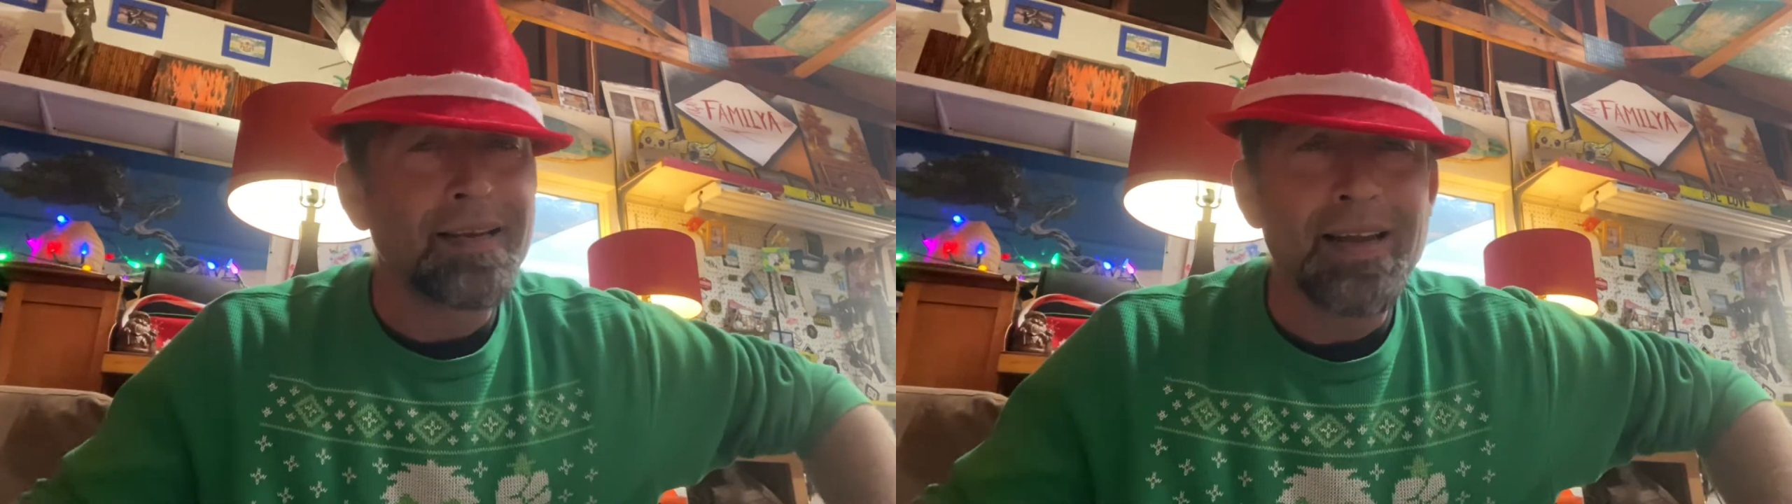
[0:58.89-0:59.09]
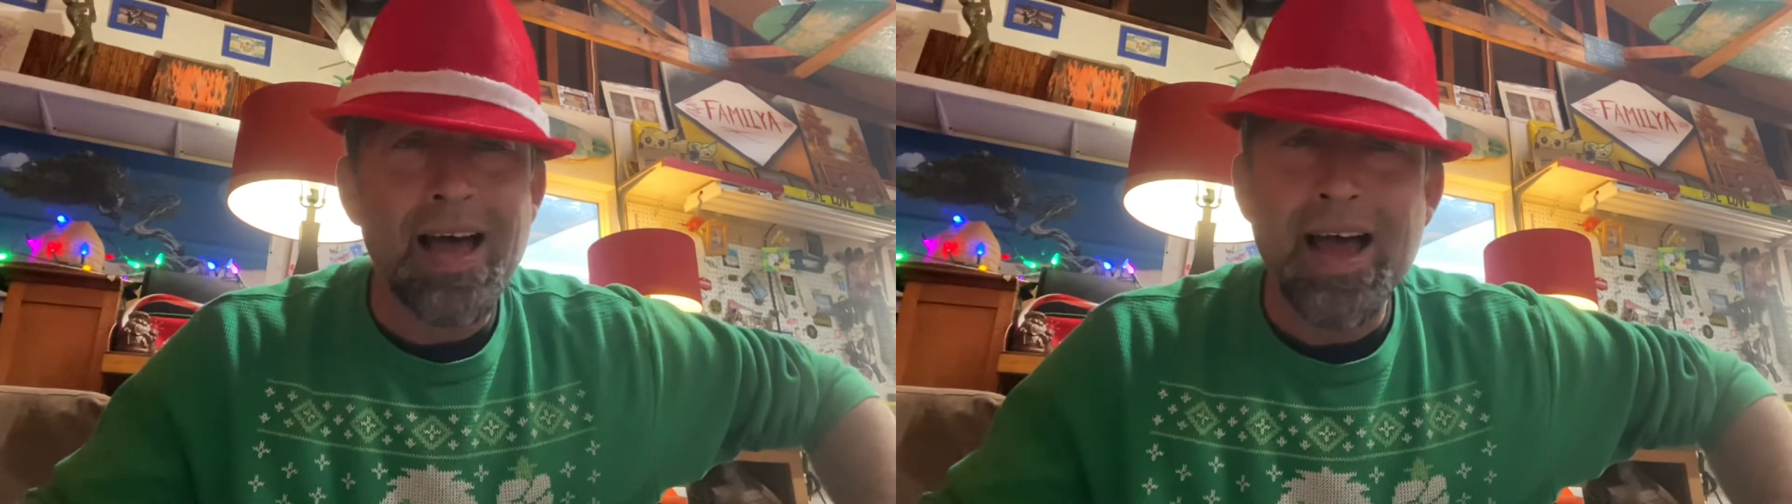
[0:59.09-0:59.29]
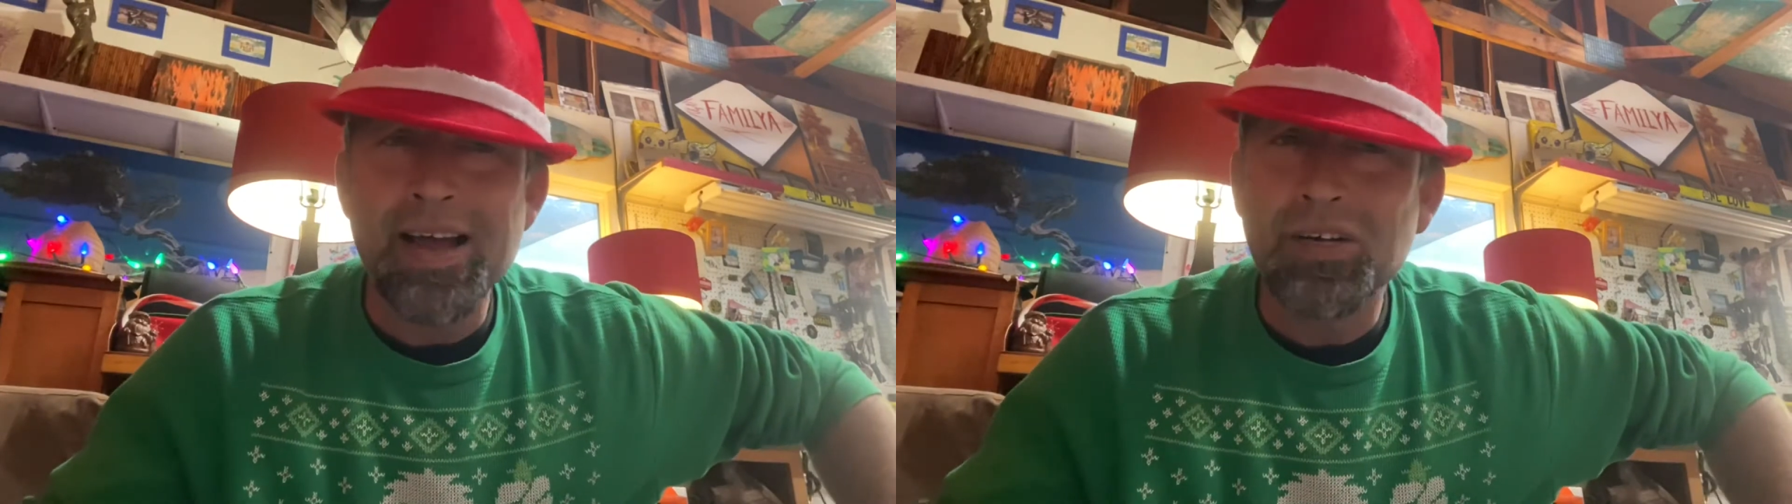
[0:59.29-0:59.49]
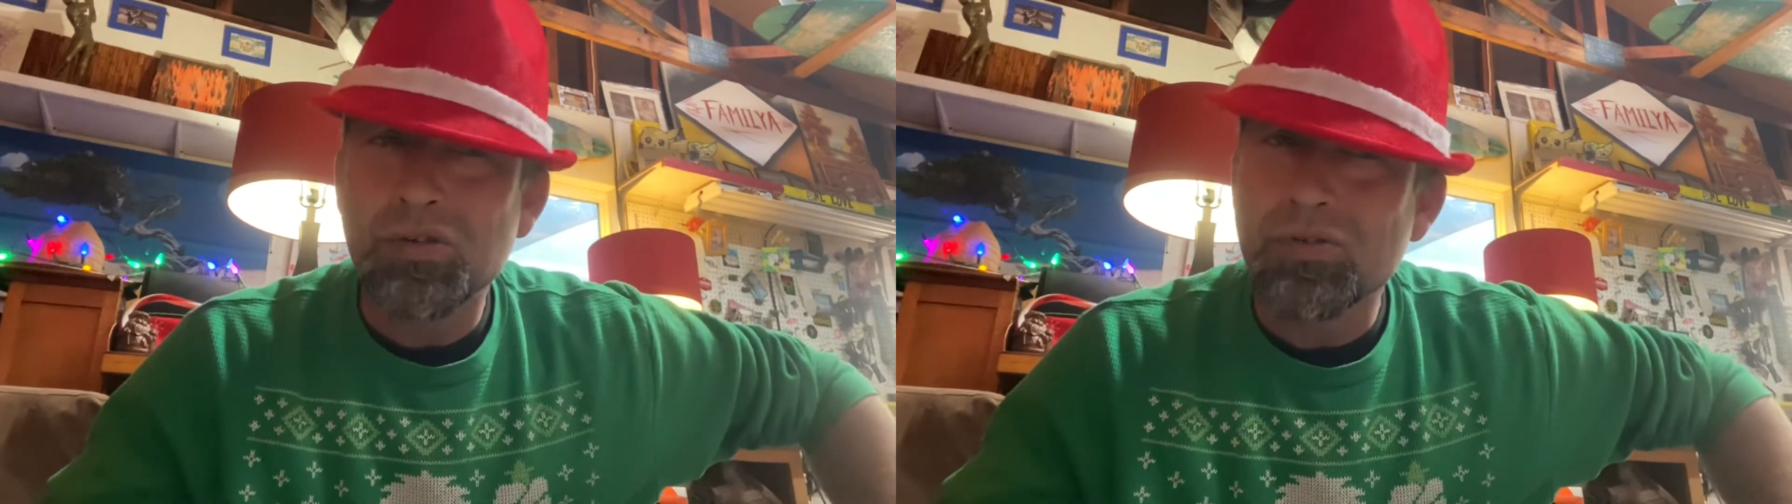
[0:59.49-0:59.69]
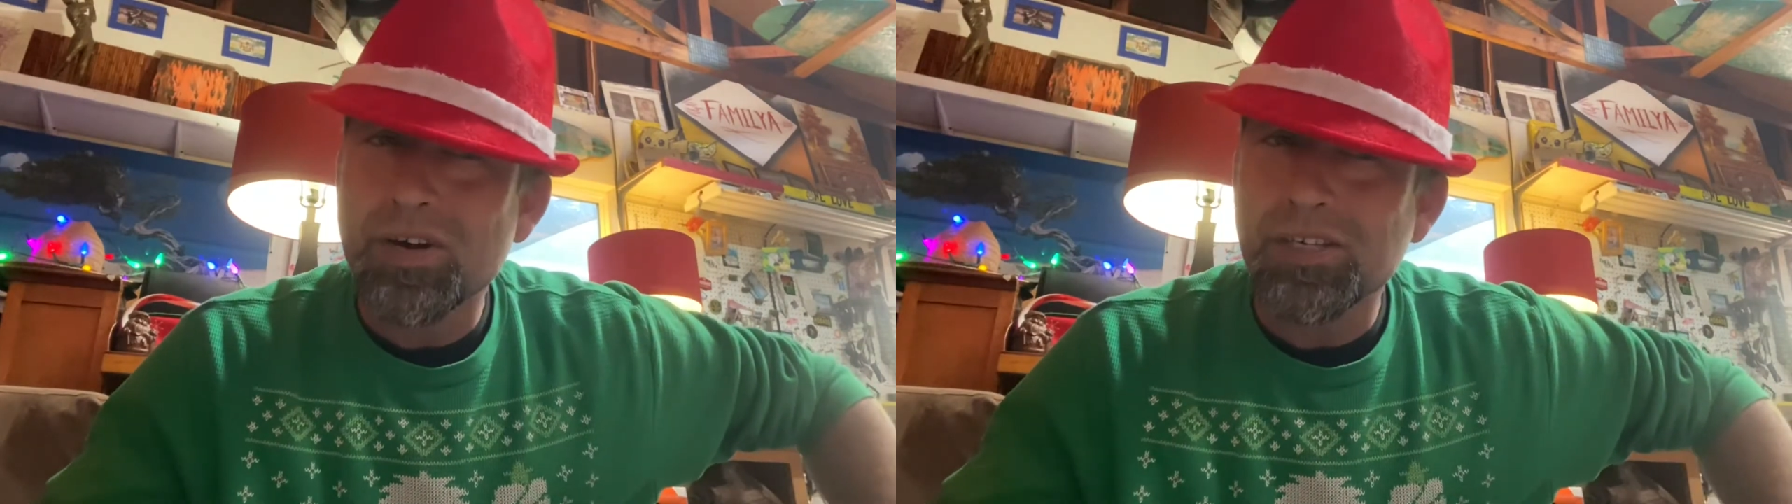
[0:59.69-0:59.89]
like
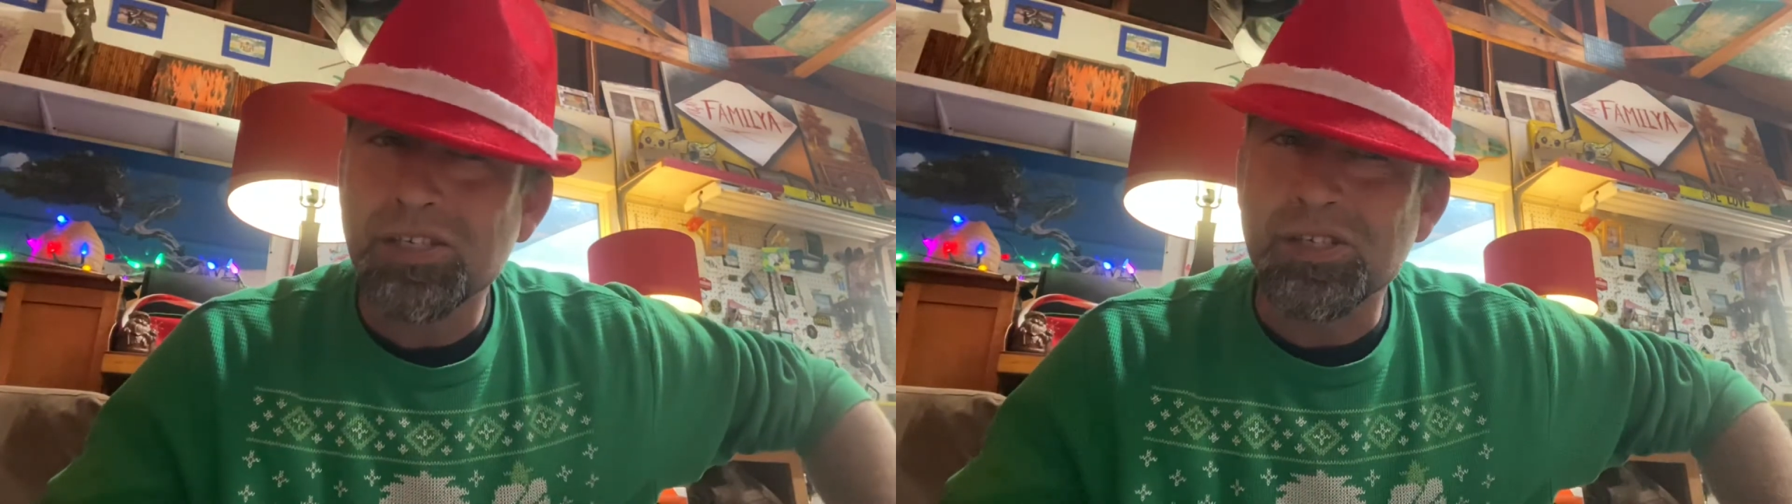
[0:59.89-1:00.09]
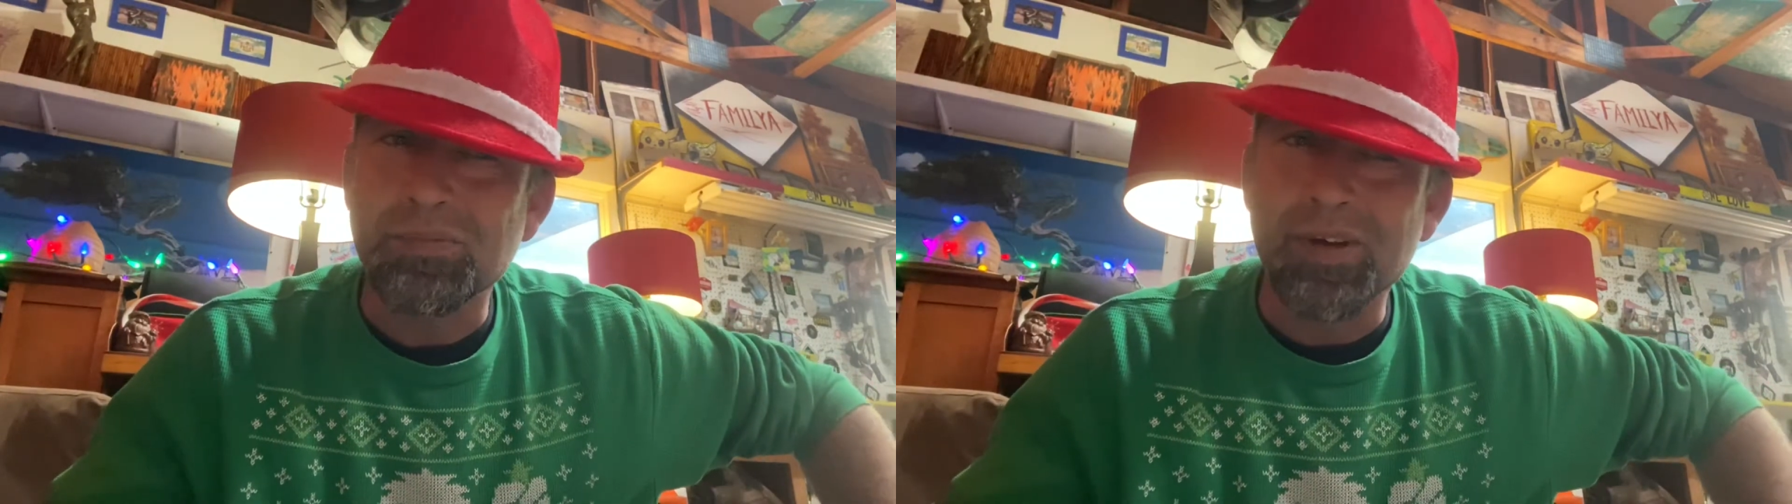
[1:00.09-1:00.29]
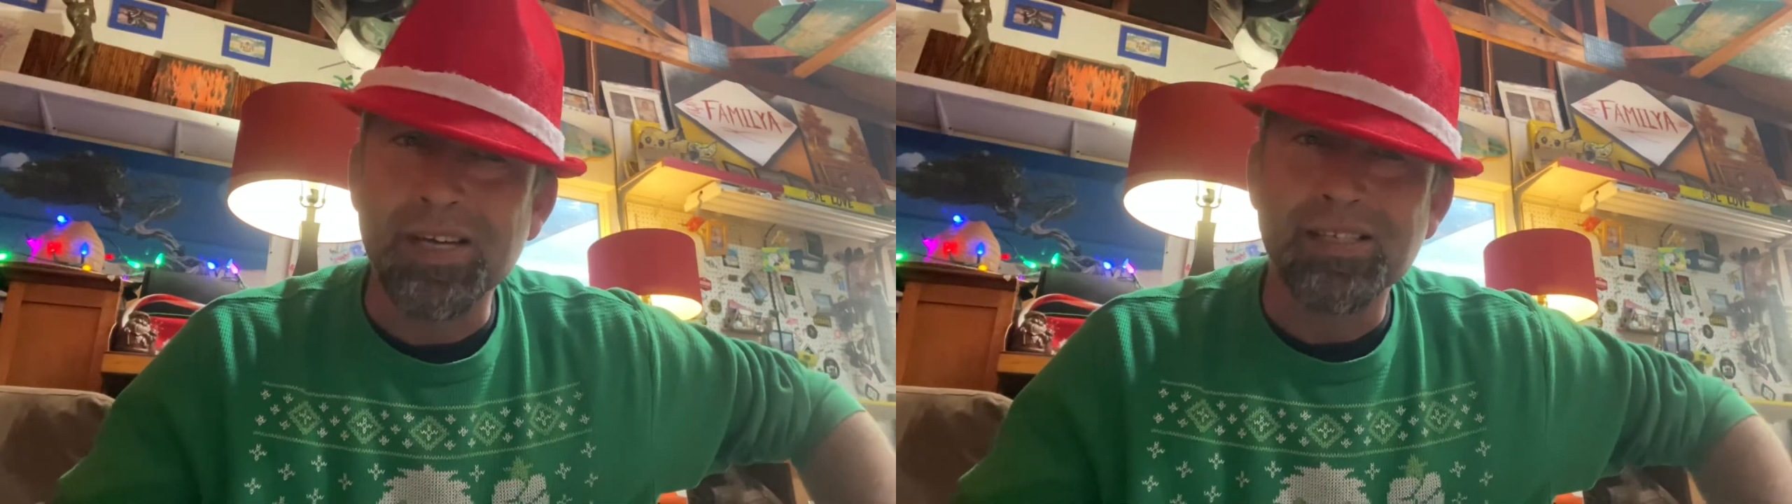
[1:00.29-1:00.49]
Christmas.